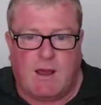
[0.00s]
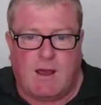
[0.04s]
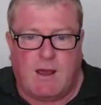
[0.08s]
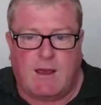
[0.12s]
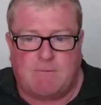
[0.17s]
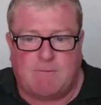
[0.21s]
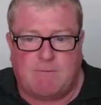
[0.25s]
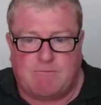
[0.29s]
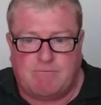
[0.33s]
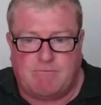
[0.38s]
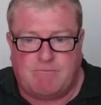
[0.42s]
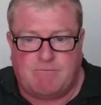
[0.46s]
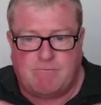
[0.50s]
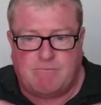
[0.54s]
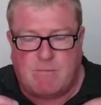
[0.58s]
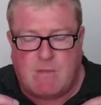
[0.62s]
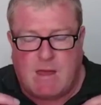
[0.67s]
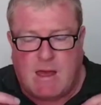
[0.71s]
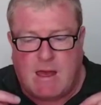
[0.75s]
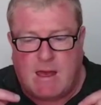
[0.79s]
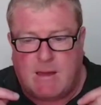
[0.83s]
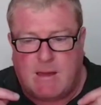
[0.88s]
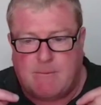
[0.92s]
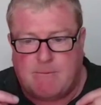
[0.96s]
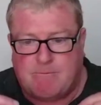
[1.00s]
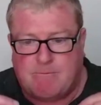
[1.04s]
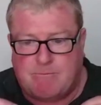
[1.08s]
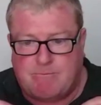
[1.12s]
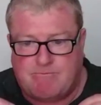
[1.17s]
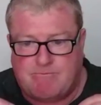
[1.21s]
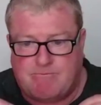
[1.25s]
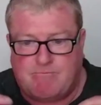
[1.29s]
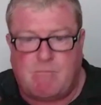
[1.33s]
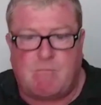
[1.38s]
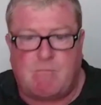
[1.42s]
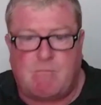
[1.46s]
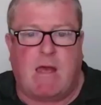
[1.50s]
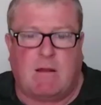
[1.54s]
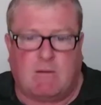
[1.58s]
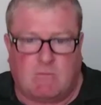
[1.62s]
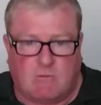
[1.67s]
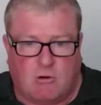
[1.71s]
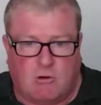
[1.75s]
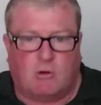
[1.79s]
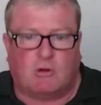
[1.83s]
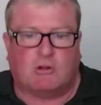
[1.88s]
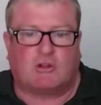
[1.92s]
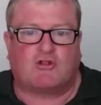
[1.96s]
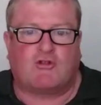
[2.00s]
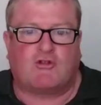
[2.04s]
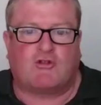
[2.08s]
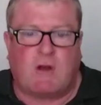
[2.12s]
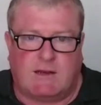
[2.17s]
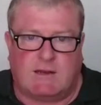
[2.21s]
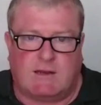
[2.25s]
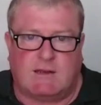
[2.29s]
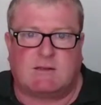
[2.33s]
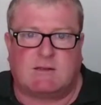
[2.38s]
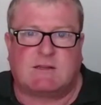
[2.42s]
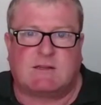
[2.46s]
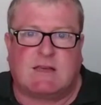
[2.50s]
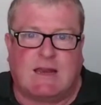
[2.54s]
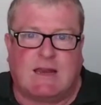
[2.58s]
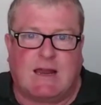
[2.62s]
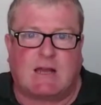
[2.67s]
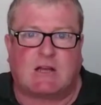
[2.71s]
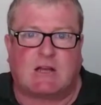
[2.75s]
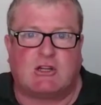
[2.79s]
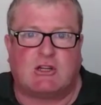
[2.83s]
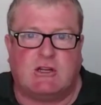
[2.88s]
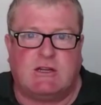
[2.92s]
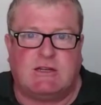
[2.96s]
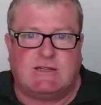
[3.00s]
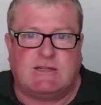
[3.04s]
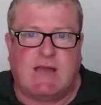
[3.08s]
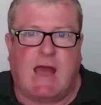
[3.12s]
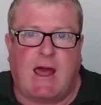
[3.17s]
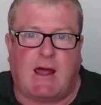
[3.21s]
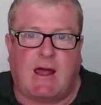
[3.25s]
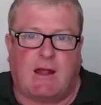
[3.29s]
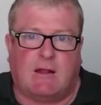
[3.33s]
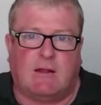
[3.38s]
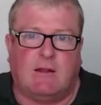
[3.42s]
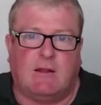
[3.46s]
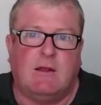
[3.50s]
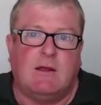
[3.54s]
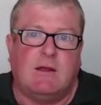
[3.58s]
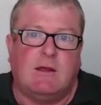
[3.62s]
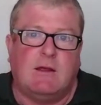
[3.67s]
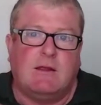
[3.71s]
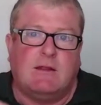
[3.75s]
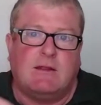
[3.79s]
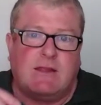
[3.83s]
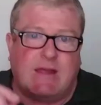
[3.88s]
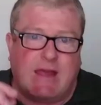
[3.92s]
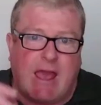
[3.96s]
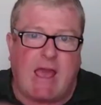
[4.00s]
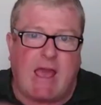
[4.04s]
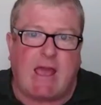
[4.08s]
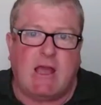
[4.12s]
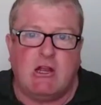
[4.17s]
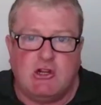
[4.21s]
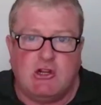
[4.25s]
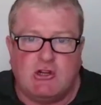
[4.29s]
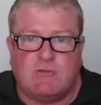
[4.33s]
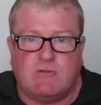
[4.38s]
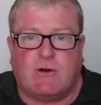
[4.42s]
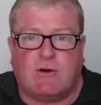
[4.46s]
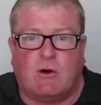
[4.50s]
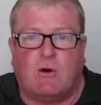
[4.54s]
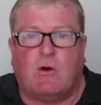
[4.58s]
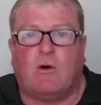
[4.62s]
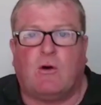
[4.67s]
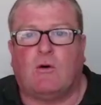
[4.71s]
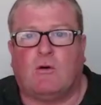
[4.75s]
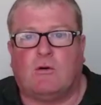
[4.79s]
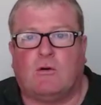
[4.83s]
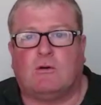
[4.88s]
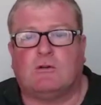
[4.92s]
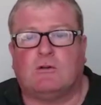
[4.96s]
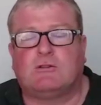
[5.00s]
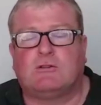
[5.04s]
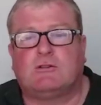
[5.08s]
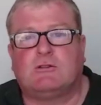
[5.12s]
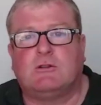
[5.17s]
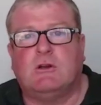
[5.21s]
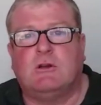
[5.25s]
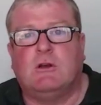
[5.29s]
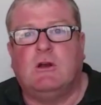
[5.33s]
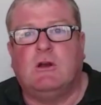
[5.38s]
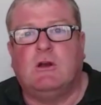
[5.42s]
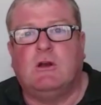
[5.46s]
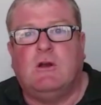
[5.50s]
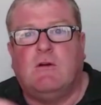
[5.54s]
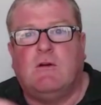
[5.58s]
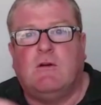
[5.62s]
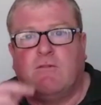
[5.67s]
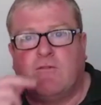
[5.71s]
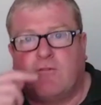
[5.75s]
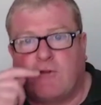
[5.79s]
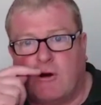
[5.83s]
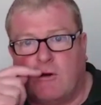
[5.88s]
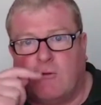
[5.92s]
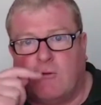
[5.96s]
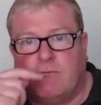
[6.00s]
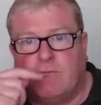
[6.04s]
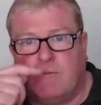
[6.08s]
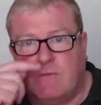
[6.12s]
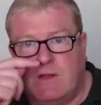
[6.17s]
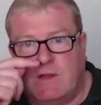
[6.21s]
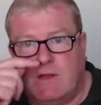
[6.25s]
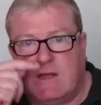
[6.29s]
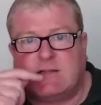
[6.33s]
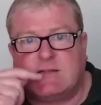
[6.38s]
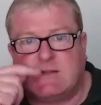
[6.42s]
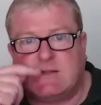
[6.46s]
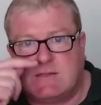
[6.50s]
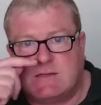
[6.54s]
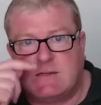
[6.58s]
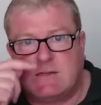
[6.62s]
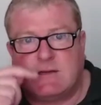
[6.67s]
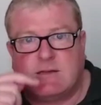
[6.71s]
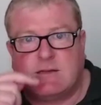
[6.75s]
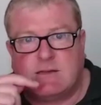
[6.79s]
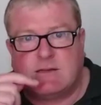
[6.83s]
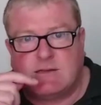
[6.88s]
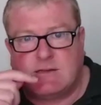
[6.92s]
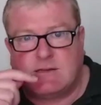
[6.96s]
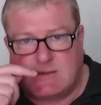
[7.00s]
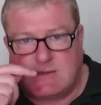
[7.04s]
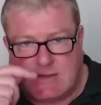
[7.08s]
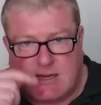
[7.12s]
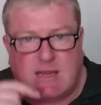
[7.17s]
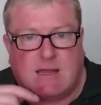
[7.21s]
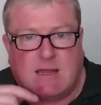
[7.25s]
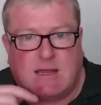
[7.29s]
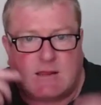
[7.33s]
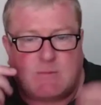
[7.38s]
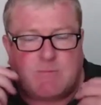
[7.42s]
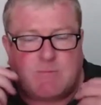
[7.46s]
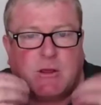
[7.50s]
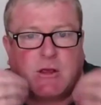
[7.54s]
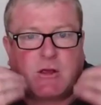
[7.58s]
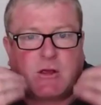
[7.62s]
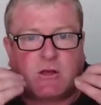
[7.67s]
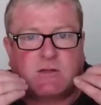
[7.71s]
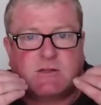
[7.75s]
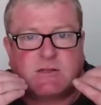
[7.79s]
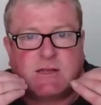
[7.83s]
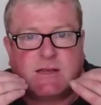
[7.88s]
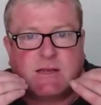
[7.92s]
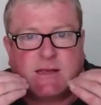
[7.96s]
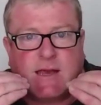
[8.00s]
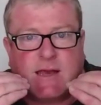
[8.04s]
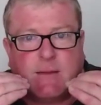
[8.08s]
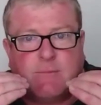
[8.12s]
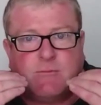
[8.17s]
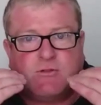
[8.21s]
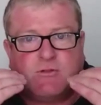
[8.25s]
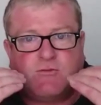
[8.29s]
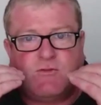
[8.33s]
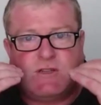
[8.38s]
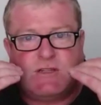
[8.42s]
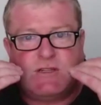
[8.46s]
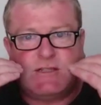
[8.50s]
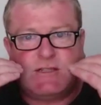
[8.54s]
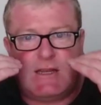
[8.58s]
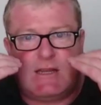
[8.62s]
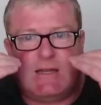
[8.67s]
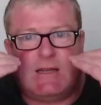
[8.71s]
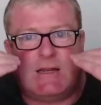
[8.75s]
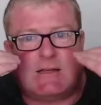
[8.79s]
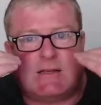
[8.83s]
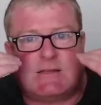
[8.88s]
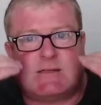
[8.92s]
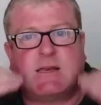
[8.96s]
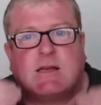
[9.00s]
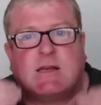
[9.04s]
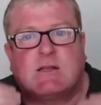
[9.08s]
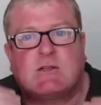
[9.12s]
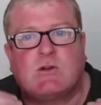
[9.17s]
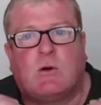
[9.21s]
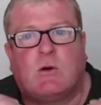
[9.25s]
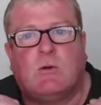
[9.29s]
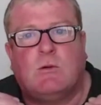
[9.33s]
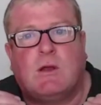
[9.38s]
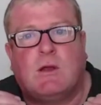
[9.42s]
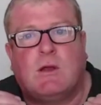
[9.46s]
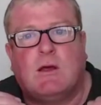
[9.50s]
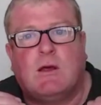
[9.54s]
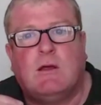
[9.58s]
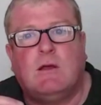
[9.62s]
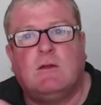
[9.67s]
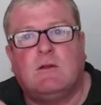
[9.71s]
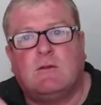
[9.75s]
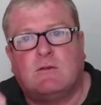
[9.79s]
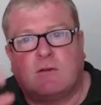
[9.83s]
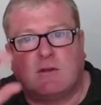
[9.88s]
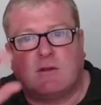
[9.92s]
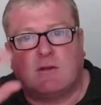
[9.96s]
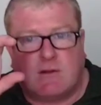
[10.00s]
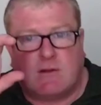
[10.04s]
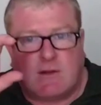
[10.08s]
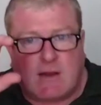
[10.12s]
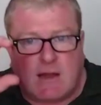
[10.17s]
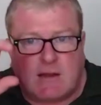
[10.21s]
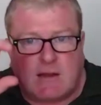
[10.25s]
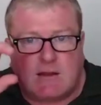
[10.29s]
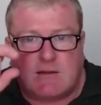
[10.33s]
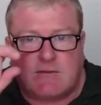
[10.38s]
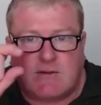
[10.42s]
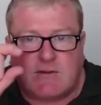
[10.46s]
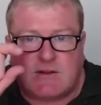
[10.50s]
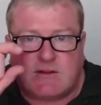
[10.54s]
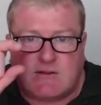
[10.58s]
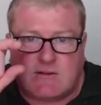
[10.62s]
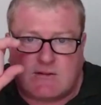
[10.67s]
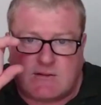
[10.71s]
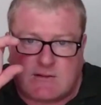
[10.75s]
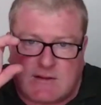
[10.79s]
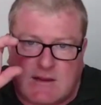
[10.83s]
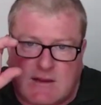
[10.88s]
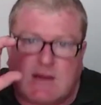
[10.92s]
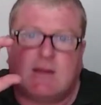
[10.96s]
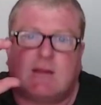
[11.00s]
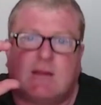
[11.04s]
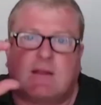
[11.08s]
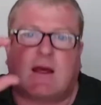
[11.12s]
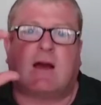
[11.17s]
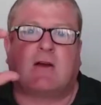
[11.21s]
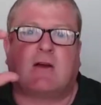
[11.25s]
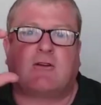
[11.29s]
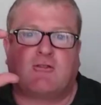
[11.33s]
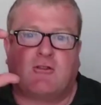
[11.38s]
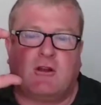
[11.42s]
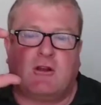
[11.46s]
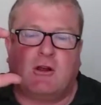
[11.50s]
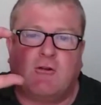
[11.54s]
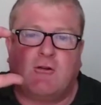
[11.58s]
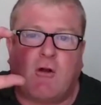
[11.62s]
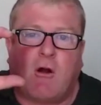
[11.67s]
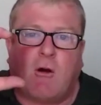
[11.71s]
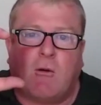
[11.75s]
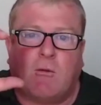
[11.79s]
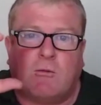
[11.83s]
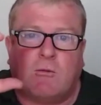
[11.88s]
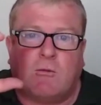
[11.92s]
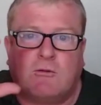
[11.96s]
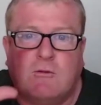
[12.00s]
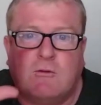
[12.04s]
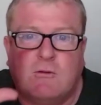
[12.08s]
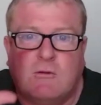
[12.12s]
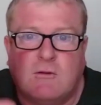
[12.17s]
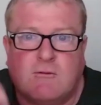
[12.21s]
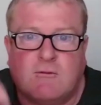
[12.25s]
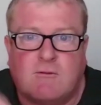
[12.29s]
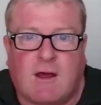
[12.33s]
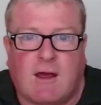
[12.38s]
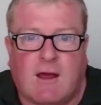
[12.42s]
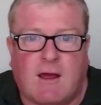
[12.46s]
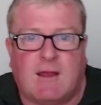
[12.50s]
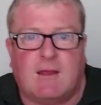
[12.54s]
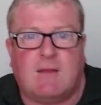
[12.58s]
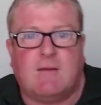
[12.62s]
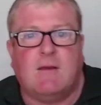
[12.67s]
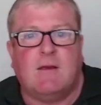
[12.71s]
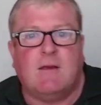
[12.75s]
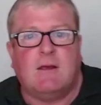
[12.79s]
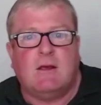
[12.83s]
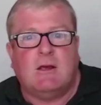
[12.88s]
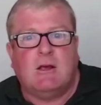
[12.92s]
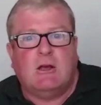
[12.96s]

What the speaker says: where uh, horse traders can actually tell the age of a horse from its teeth because the gums recede as it gets older. So the length of its teeth actually grows, right?